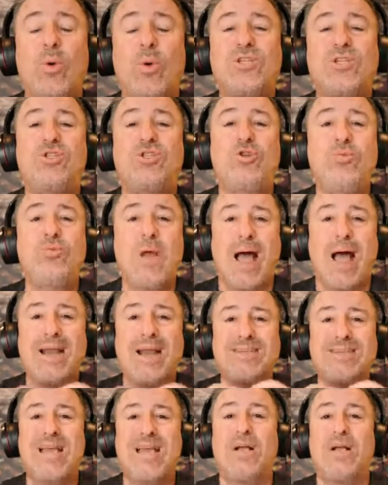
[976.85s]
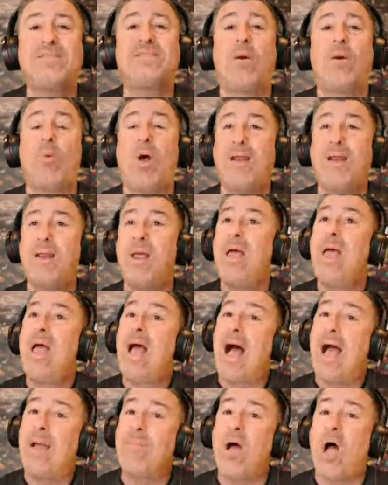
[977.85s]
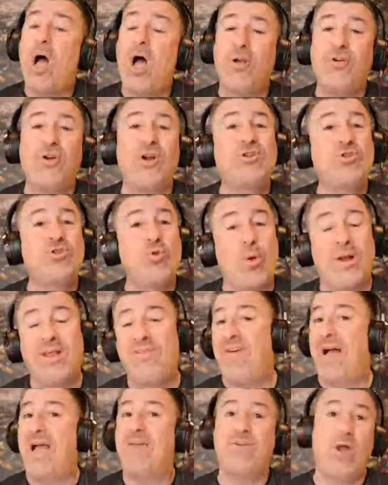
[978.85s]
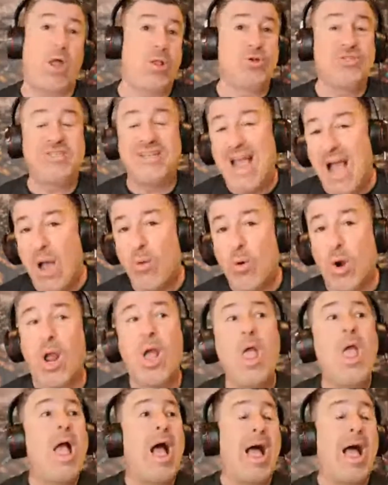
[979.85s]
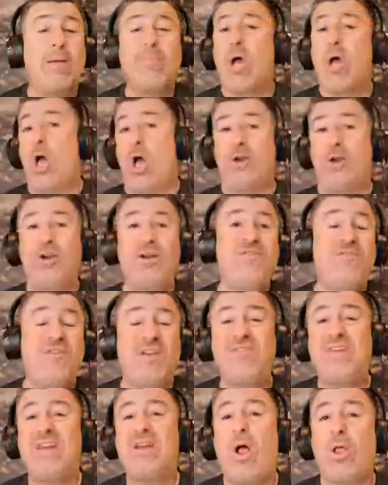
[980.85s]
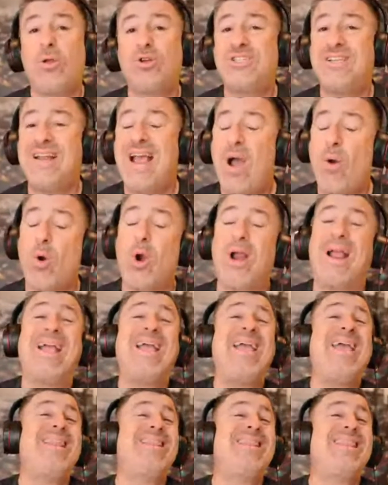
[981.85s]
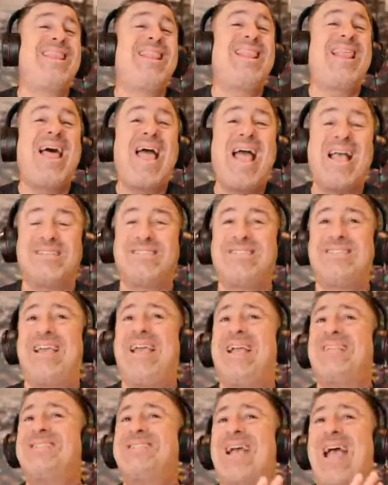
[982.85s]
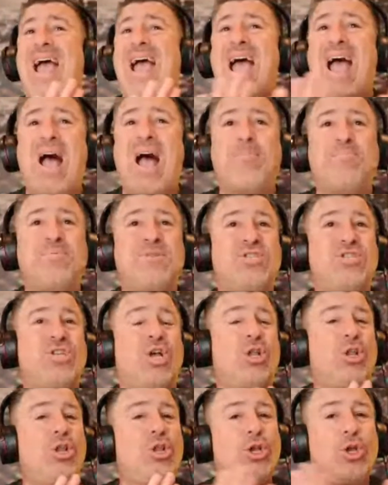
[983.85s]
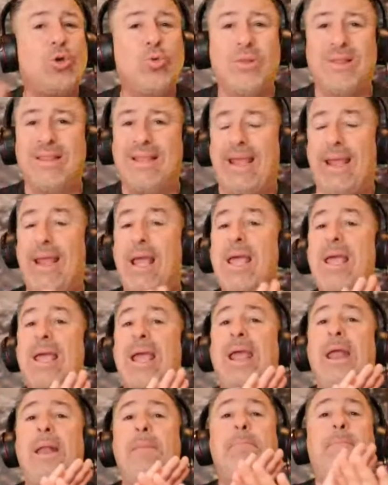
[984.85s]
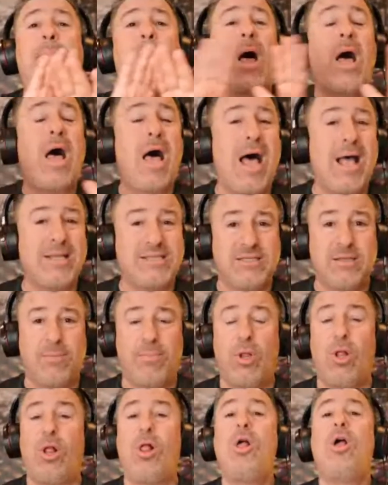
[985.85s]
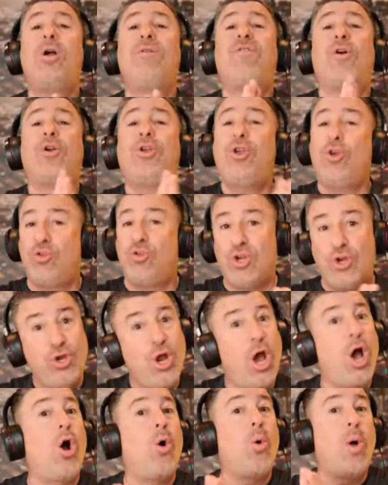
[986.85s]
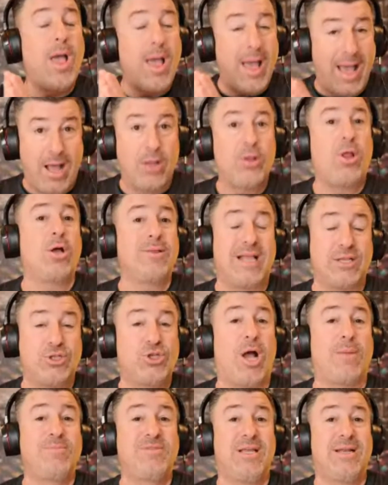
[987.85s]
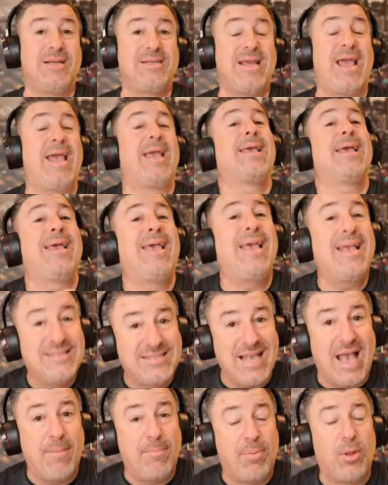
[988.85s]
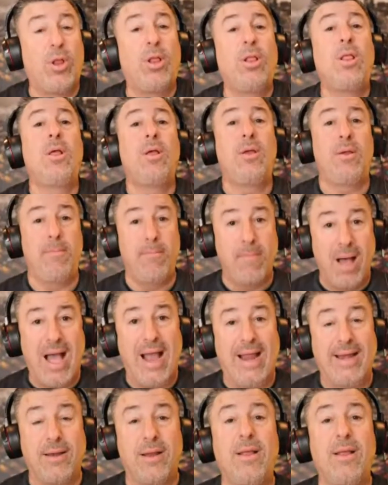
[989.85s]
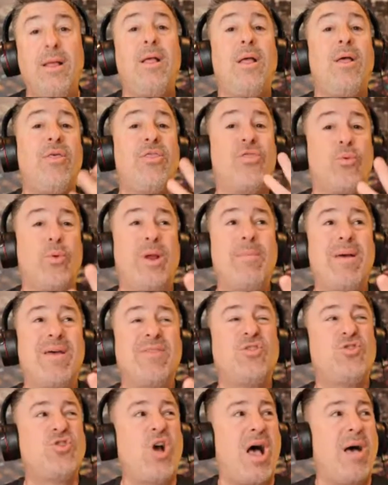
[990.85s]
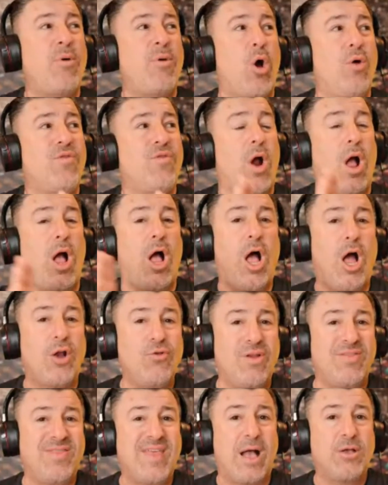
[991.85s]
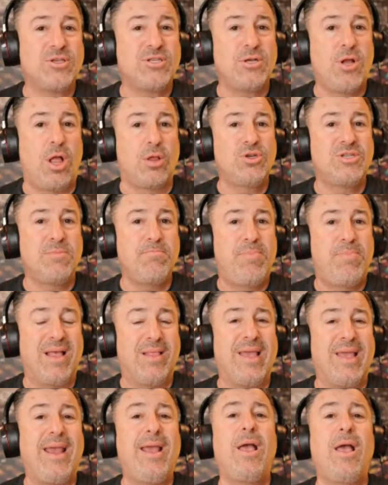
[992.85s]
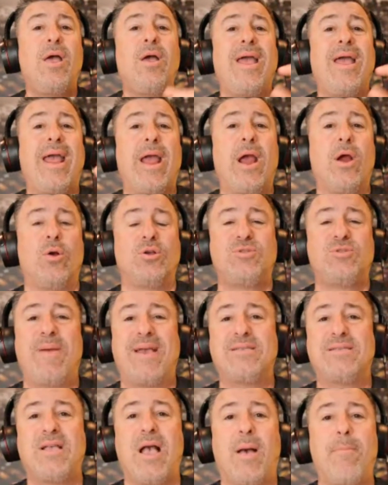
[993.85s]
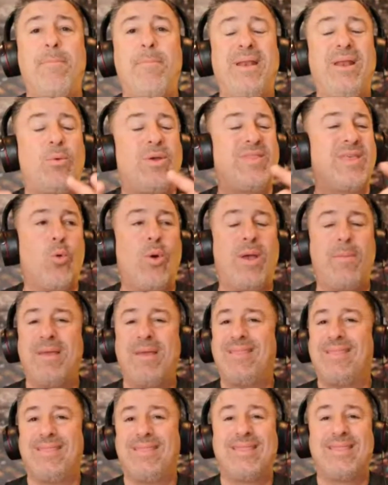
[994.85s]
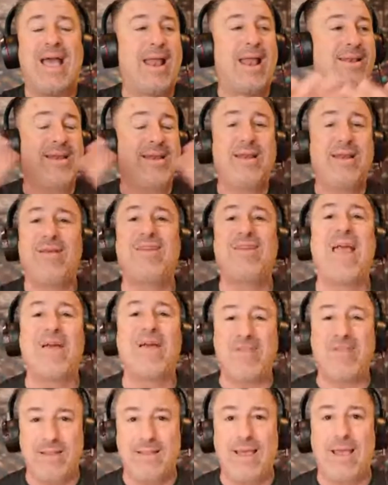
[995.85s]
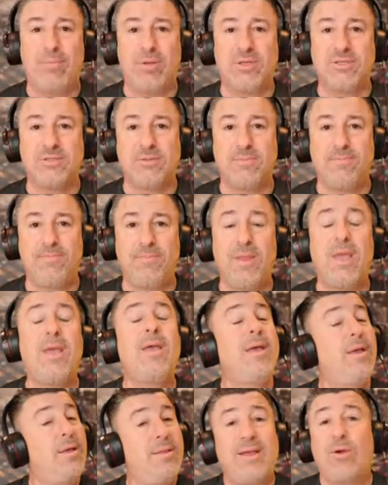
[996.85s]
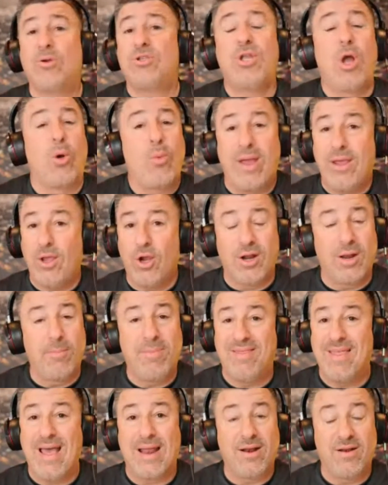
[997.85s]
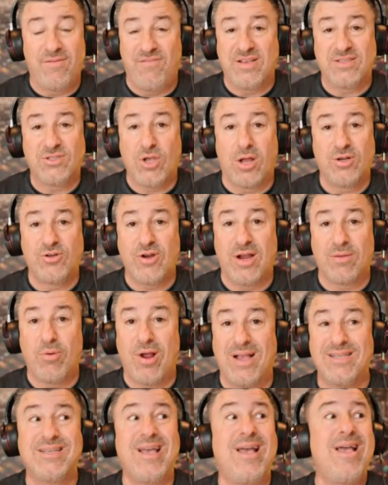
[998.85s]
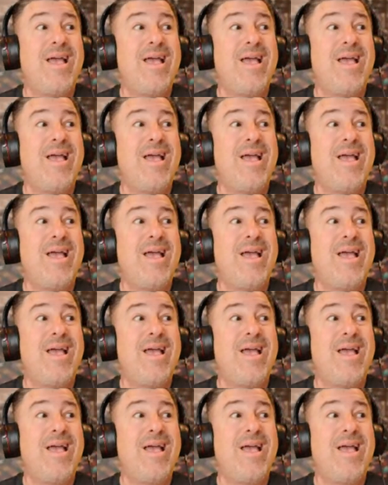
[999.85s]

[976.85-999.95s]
And in other words, do not tell someone I'm $125 an hour, I'm $150 an hour, unless it's absolutely impossible for you to know how long that job's going to take. Example mine, three month job over $100,000 in billing, aerospace company with equipment that didn't even have any labels. There was no way you're going to bid that on a fixed contract price.